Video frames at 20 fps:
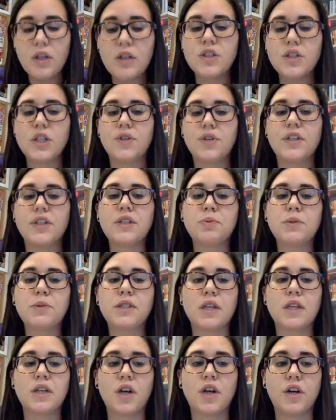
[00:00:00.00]
So this
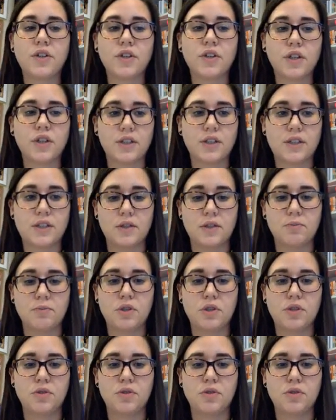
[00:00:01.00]
was another attempt